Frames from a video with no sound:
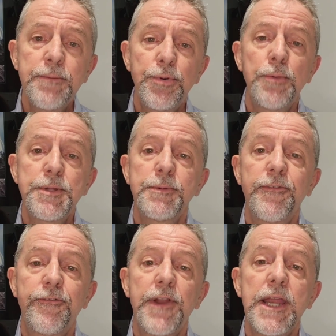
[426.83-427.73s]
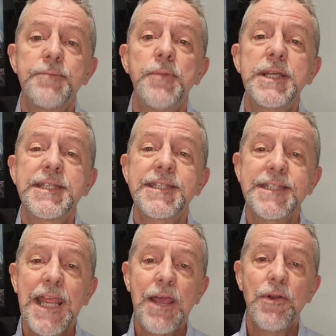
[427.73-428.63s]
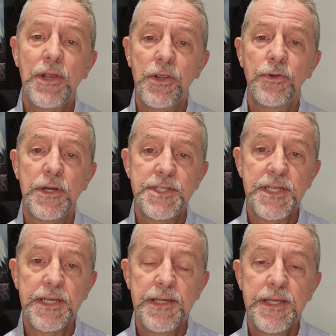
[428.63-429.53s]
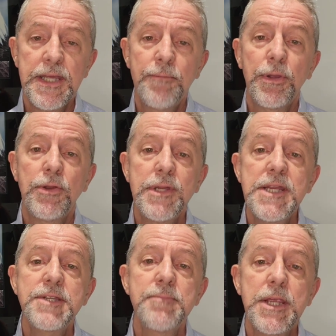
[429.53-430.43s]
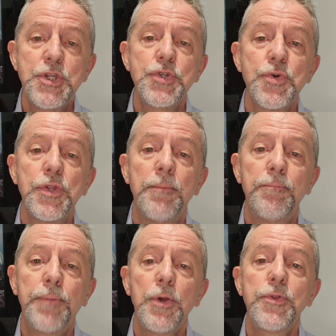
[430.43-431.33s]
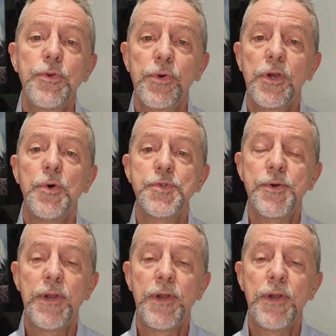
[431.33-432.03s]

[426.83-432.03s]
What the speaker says: in a property with a friend might sound like a good idea, but you need to make sure that both your goals